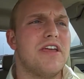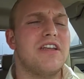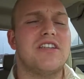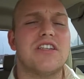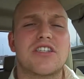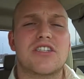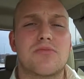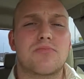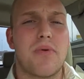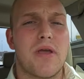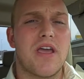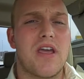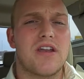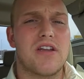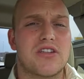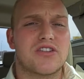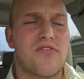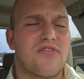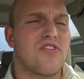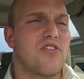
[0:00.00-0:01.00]
into
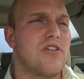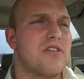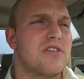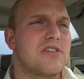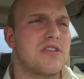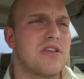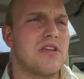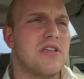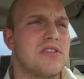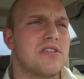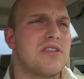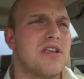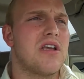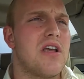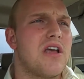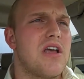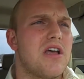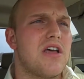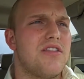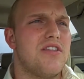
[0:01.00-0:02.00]
Spanish, for instance,
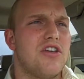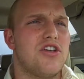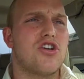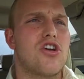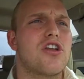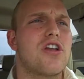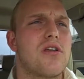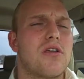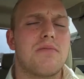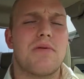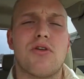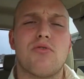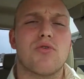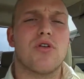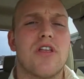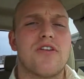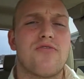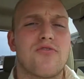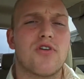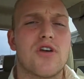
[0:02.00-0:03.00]
that you're going to be
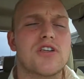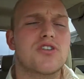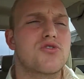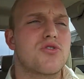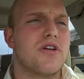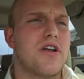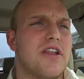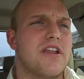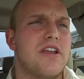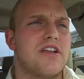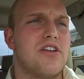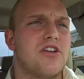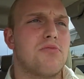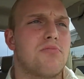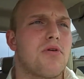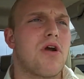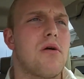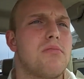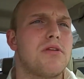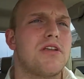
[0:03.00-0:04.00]
really frustrated, and
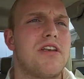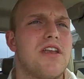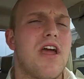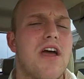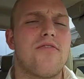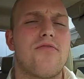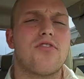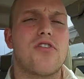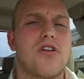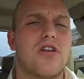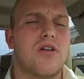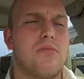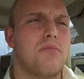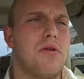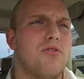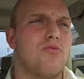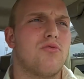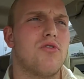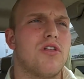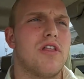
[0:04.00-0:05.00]
you're probably never going
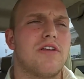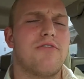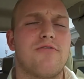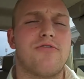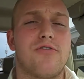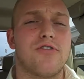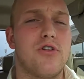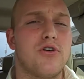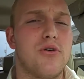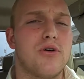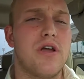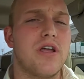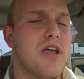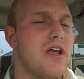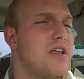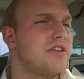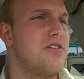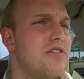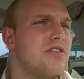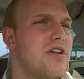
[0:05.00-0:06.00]
to be really
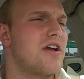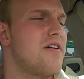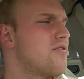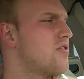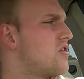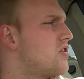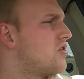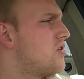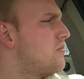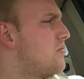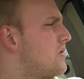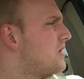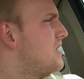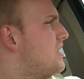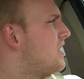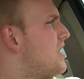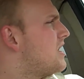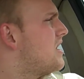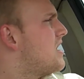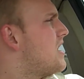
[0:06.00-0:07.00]
fluent, and you're never going to
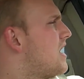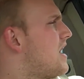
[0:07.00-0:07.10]
be